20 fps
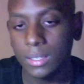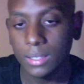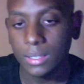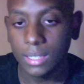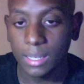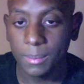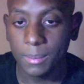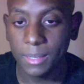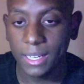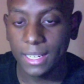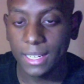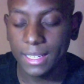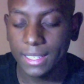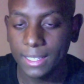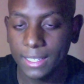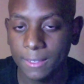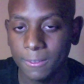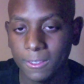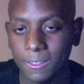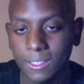I'm
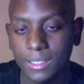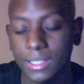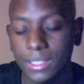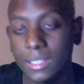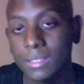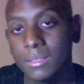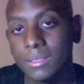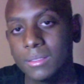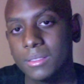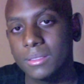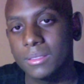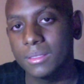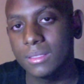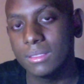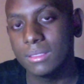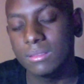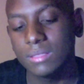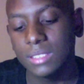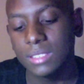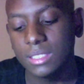high feeling,
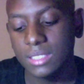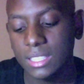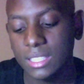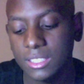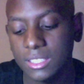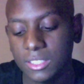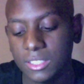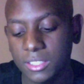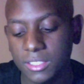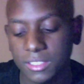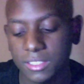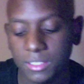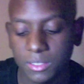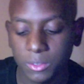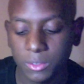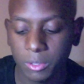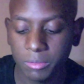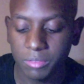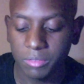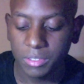because that just is
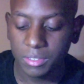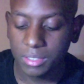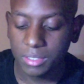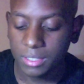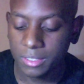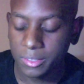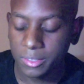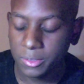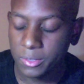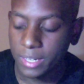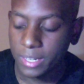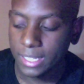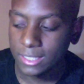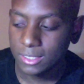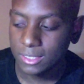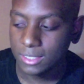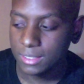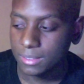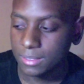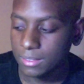sort of a
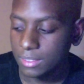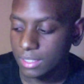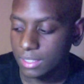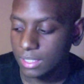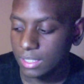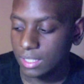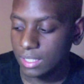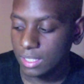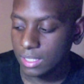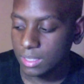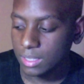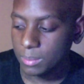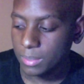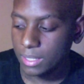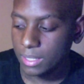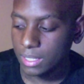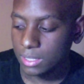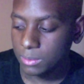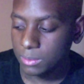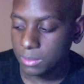distraction, to be
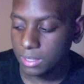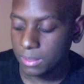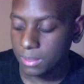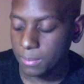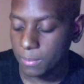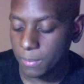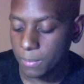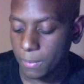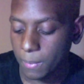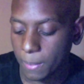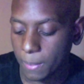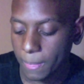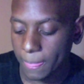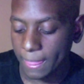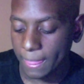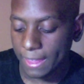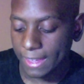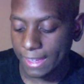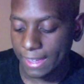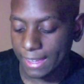honest with you.
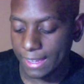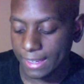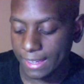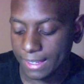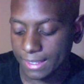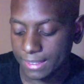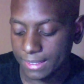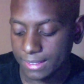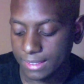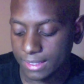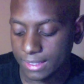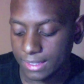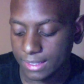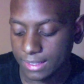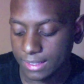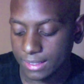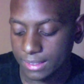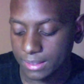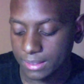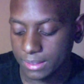And,
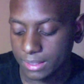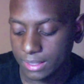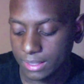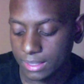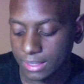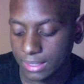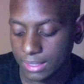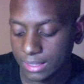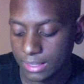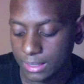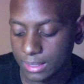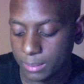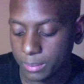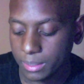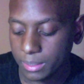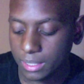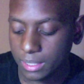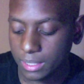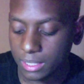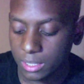but
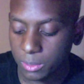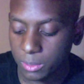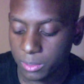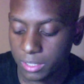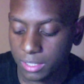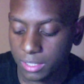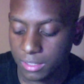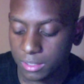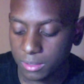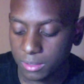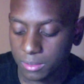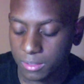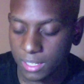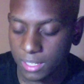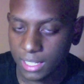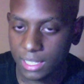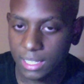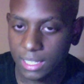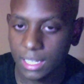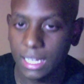what are you gonna do? I
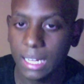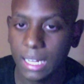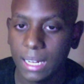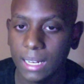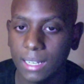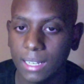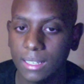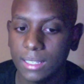got,